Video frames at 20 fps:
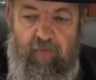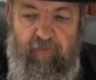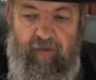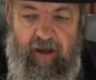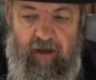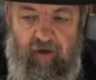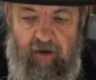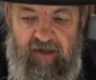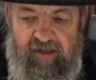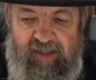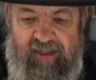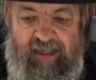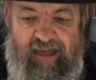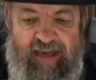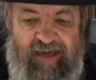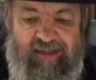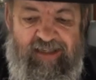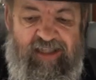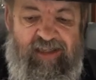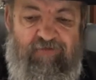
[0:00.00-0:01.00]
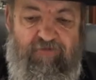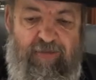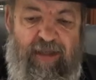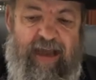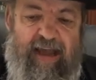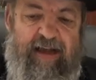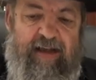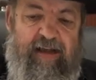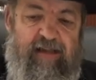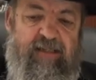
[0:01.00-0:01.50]
Because this
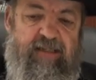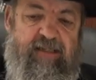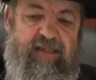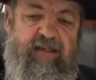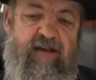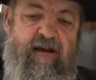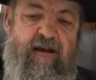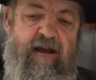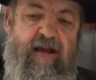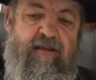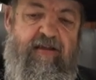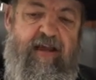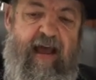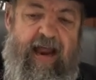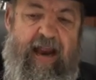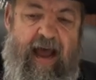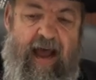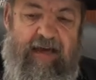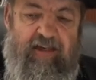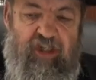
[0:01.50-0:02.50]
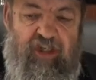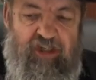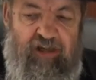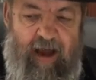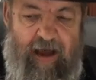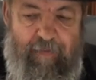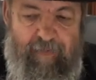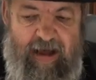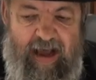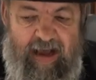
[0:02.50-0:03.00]
means that
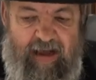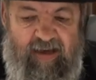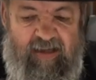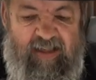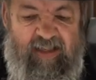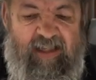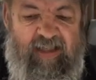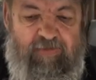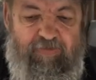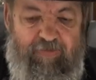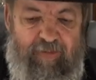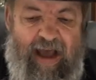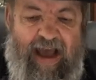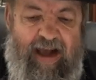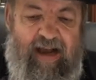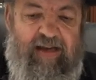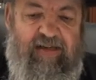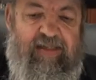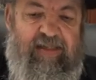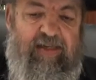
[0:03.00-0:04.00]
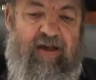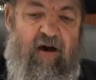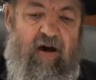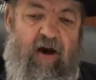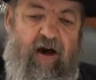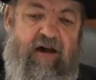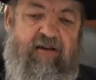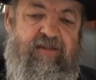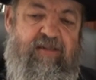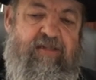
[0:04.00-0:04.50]
Hashem expects
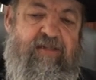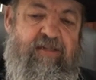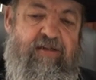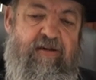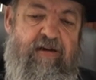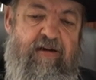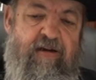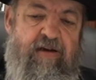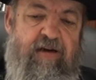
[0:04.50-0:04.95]
us